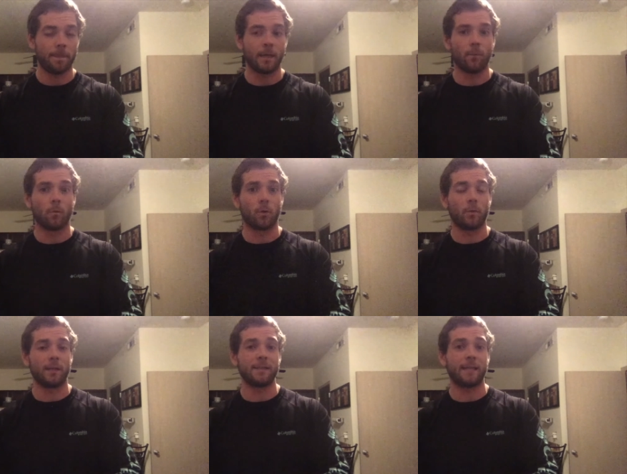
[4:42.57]
And we're
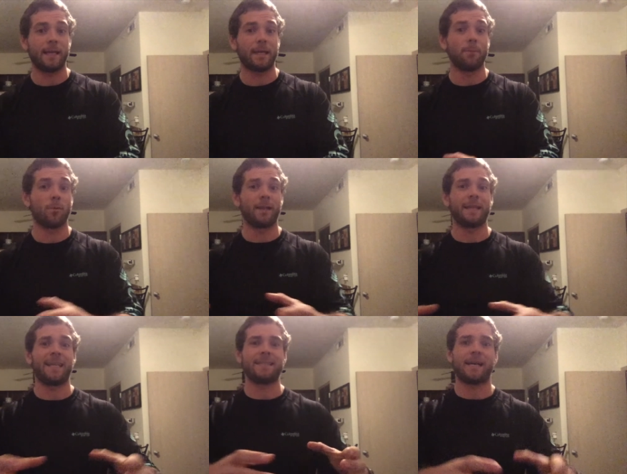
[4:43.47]
going to take and bring
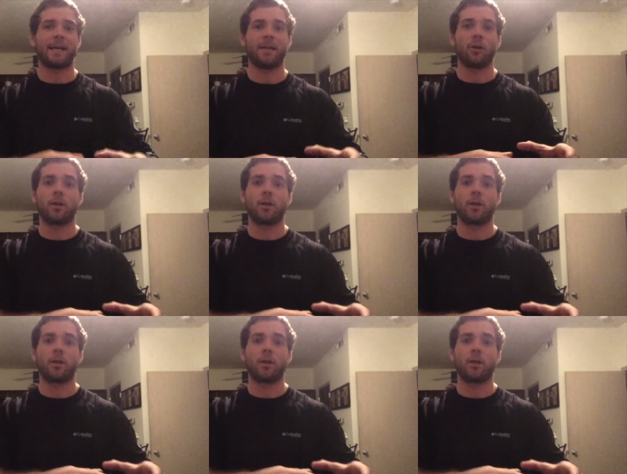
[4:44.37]
that entire